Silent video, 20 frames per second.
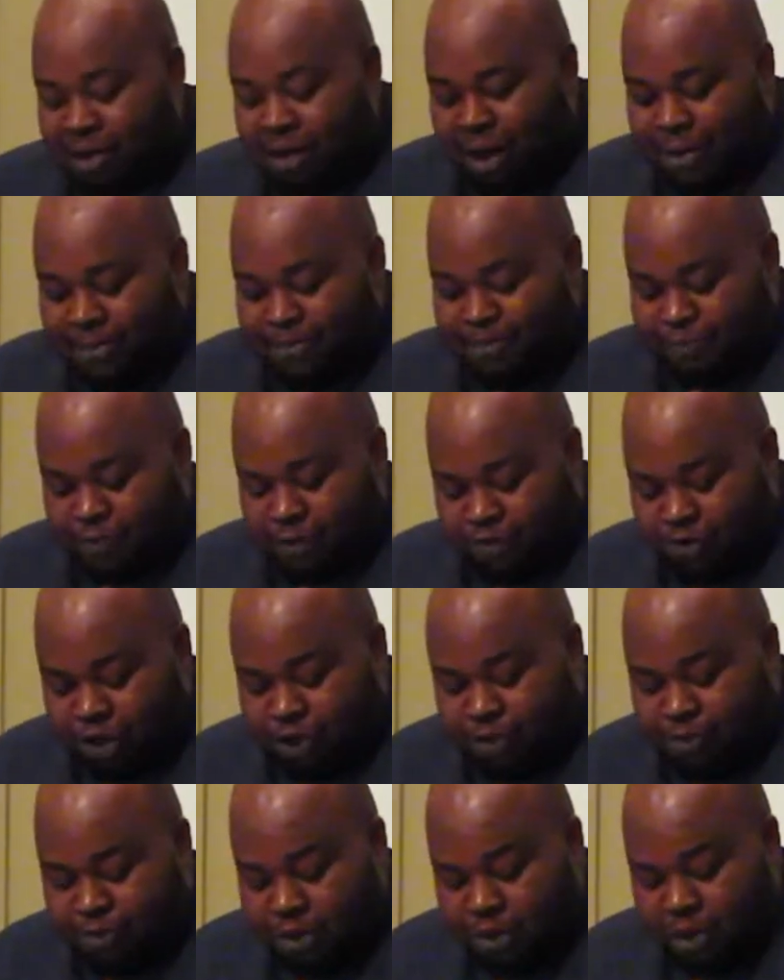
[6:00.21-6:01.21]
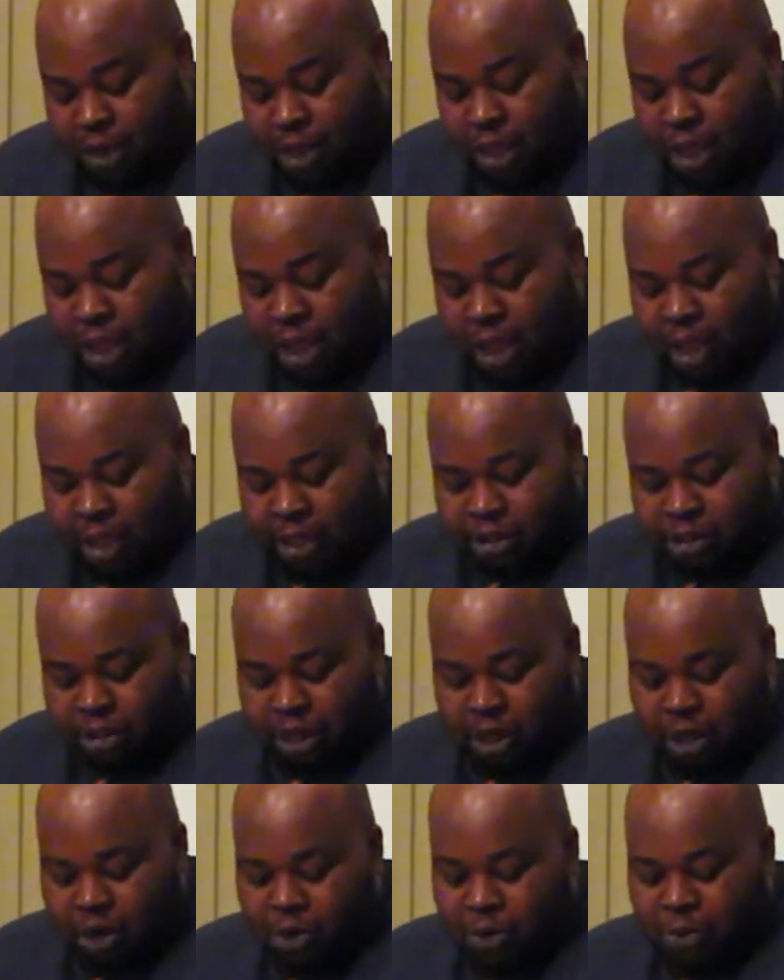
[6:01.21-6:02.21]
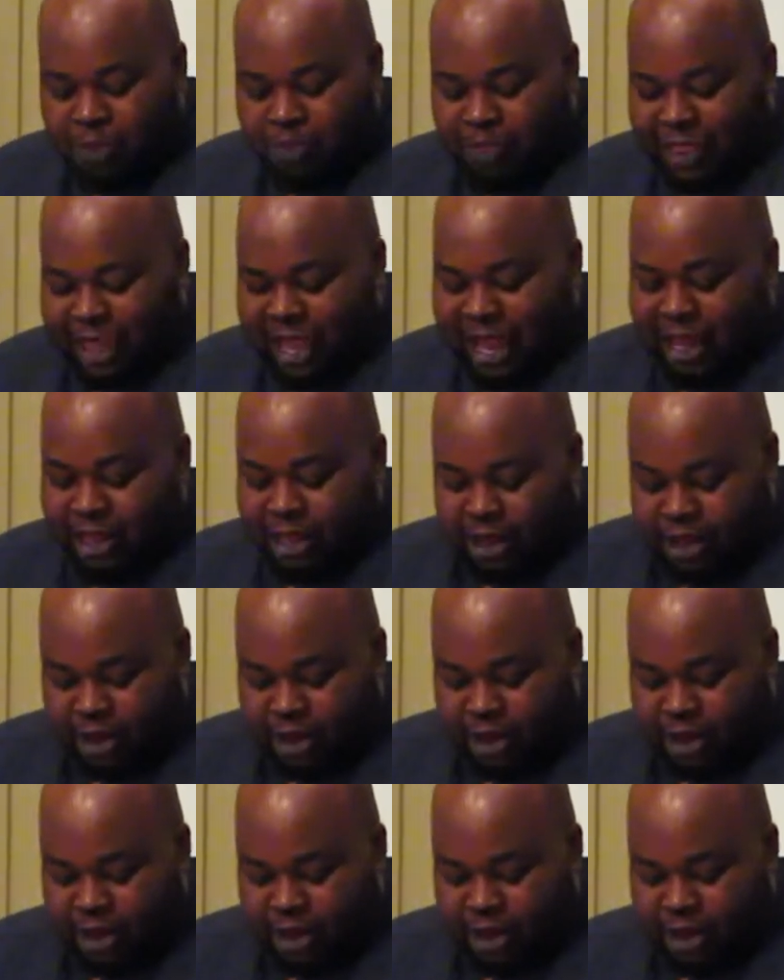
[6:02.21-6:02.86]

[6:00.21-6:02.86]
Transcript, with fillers: Richmond. And so they had to